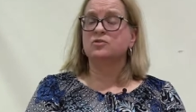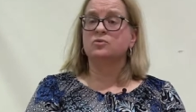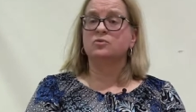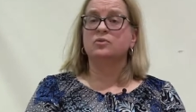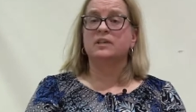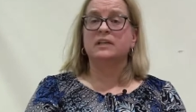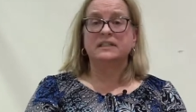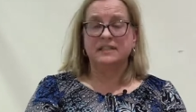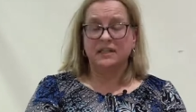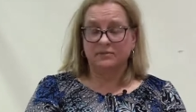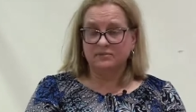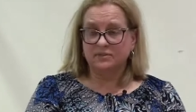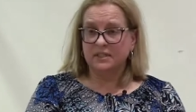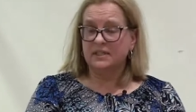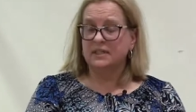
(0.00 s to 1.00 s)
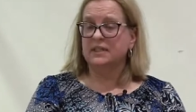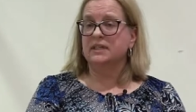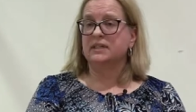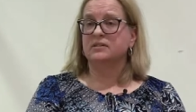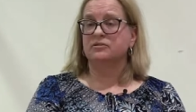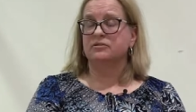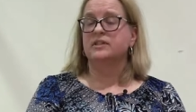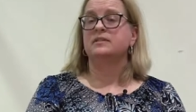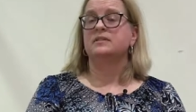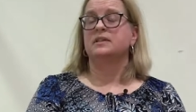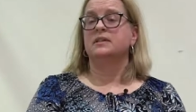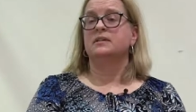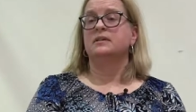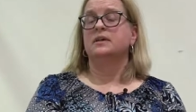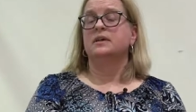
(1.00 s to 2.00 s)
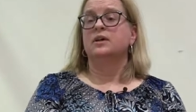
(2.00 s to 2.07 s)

So definitely increasing